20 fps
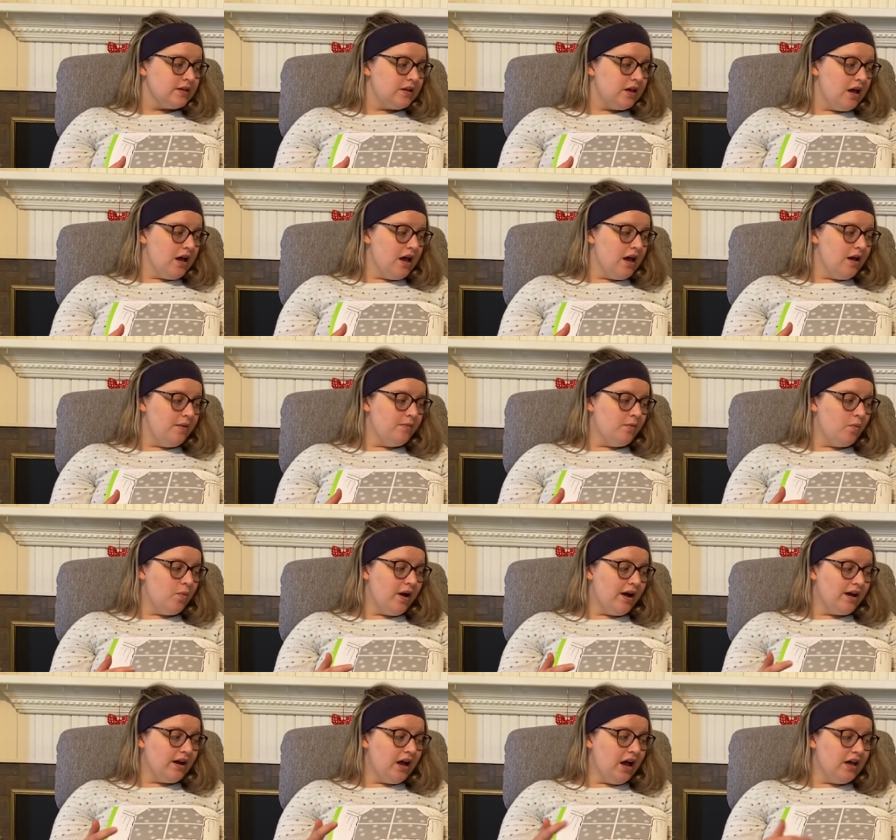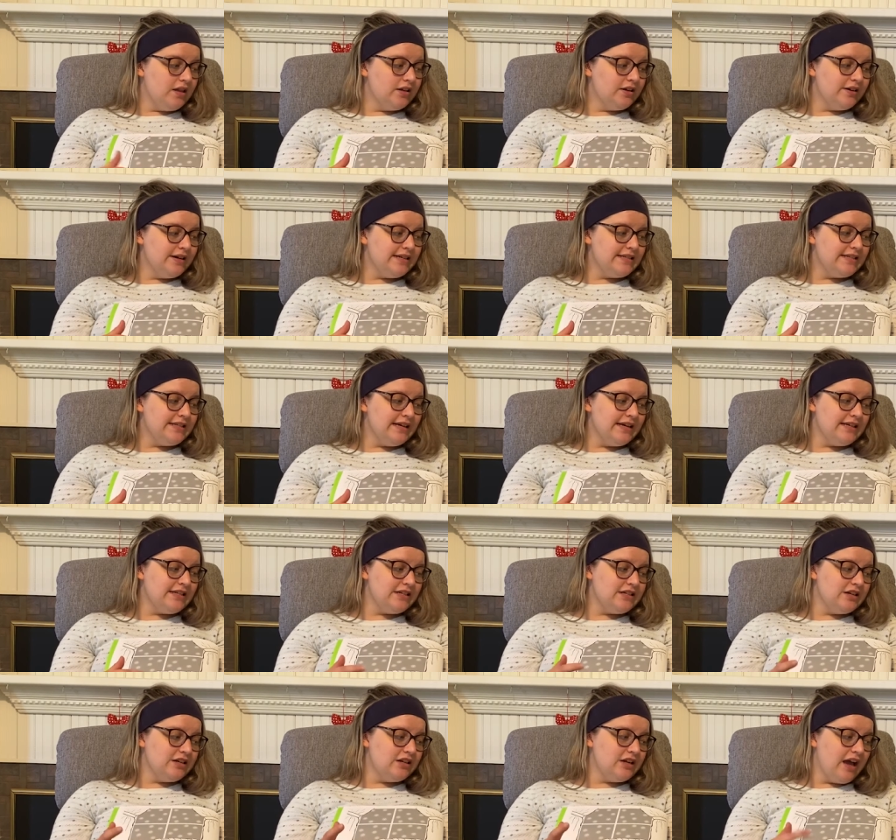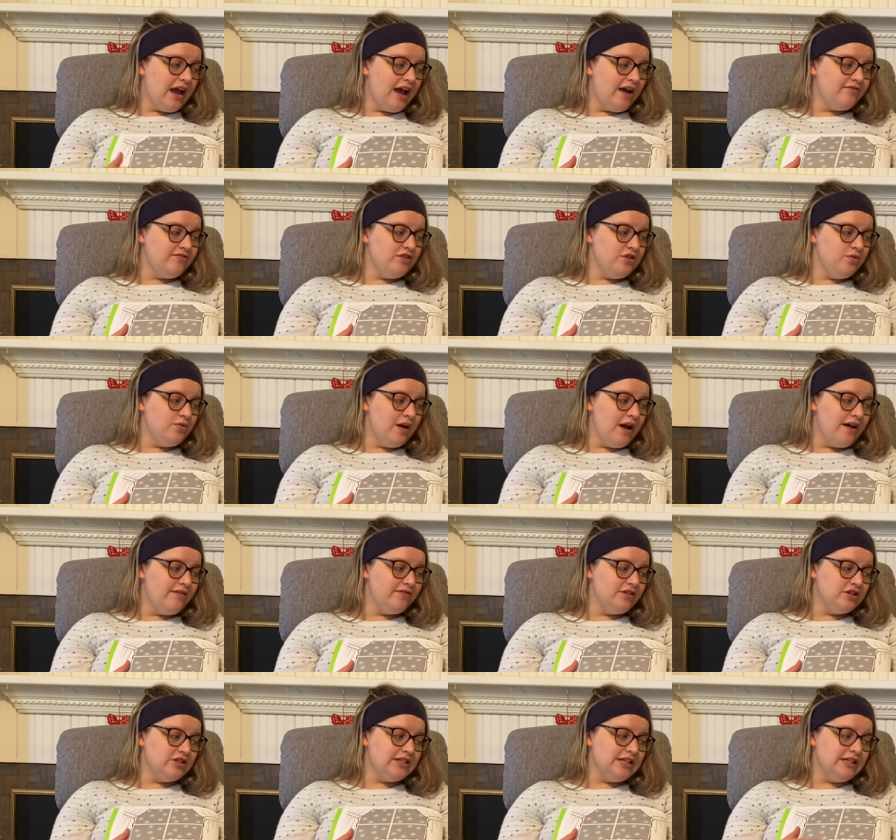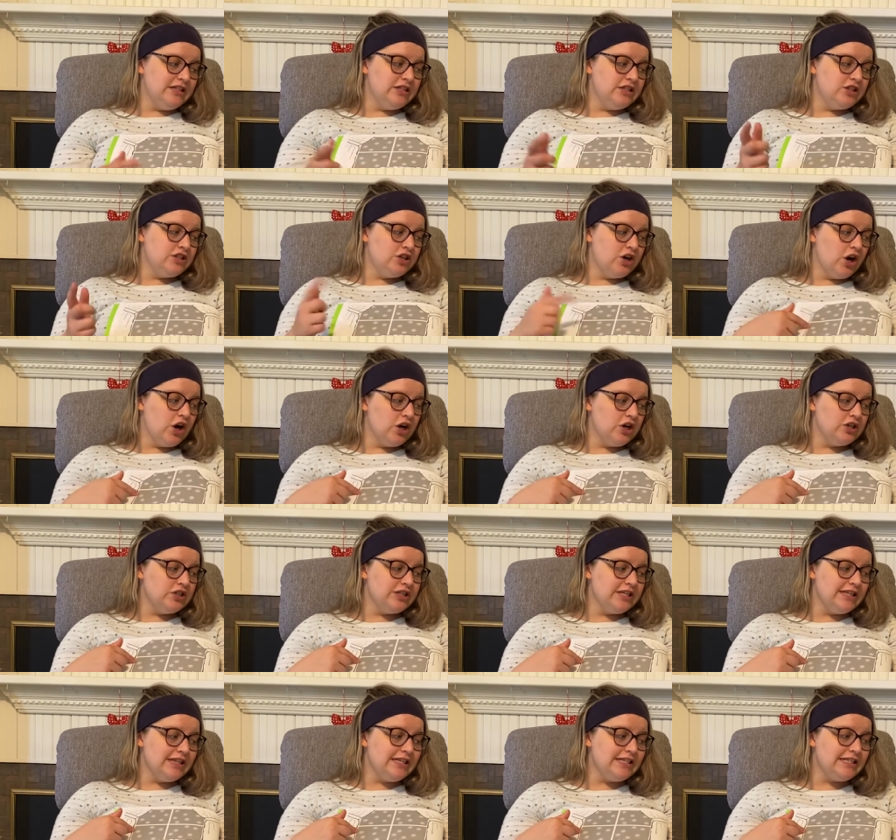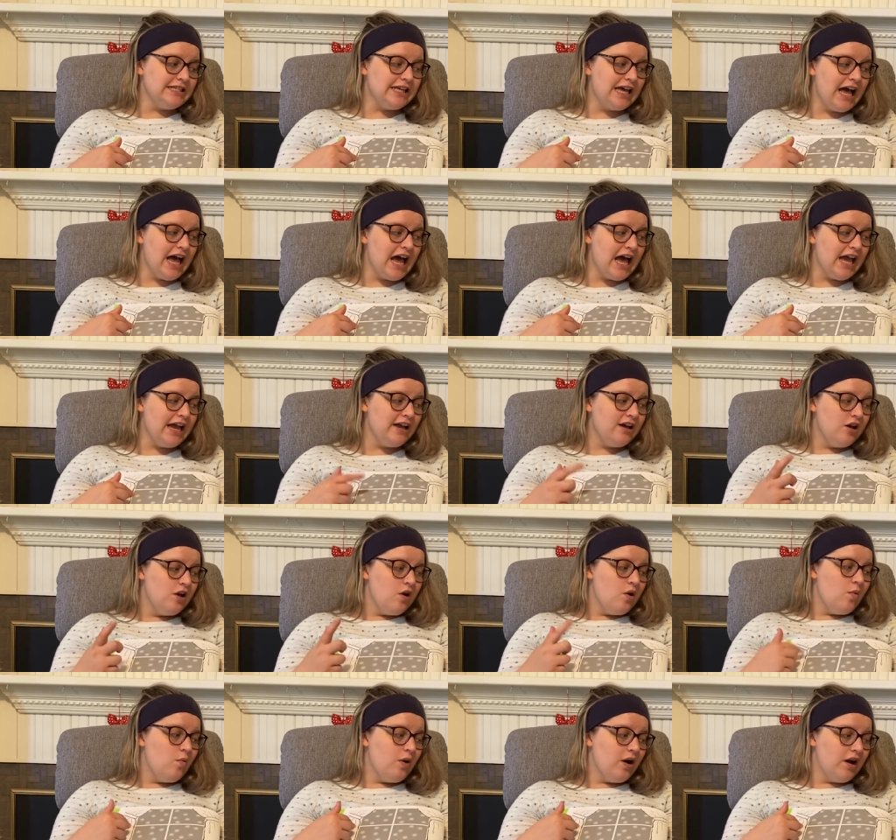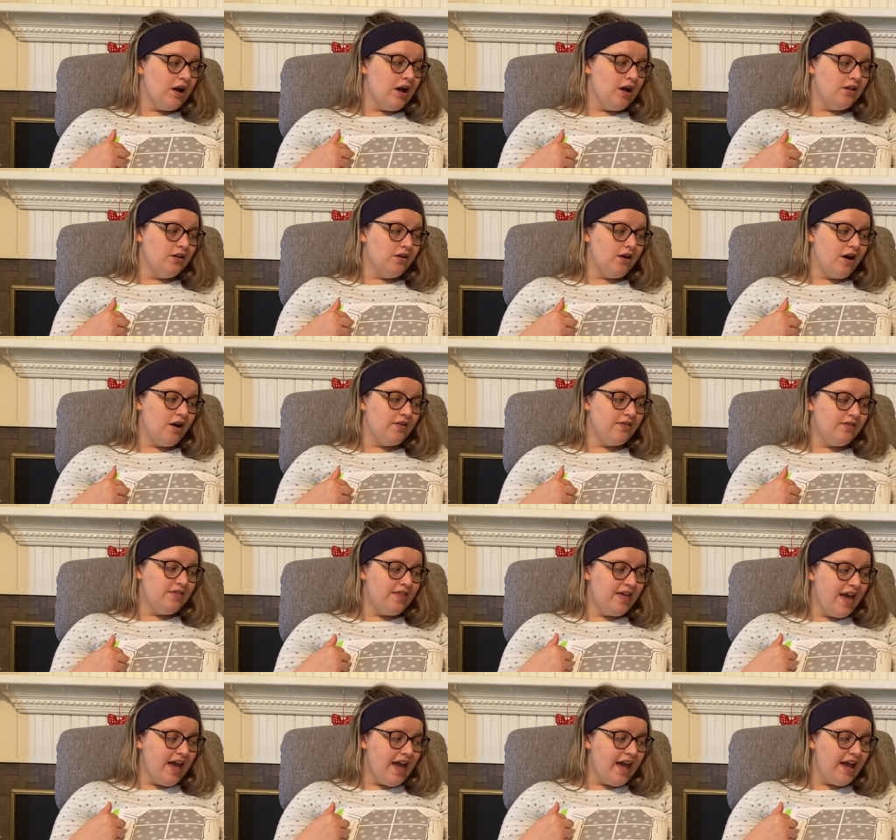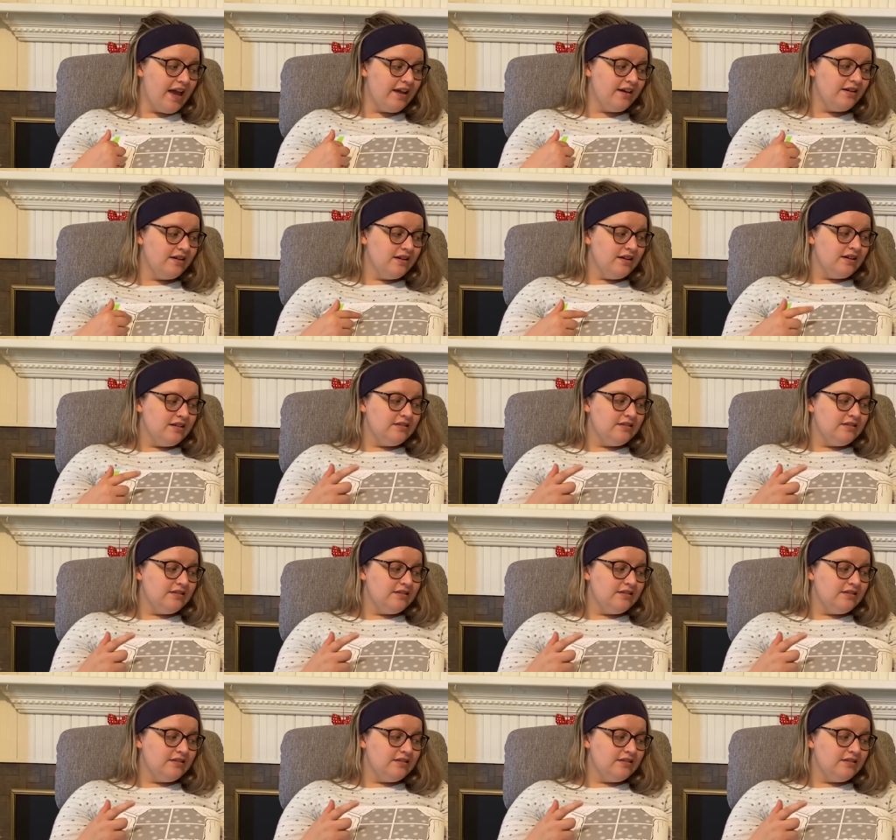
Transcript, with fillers: Um, what color is it? Have you ever seen stars in the sky? What color are they?